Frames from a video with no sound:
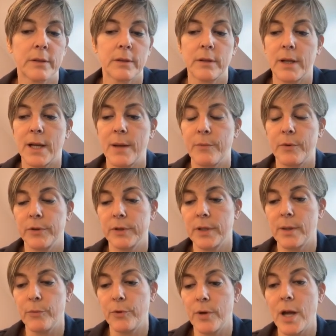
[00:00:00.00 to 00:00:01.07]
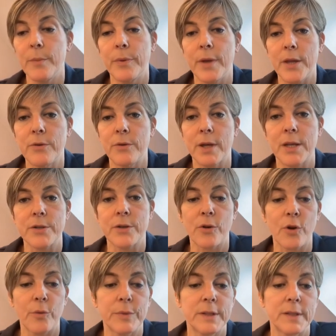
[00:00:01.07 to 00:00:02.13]
I am on the WIP Education
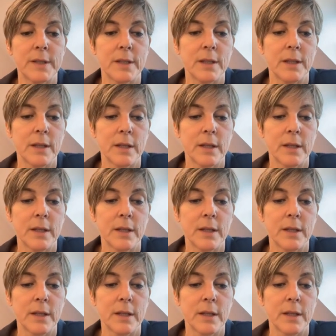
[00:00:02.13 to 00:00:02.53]
Committee,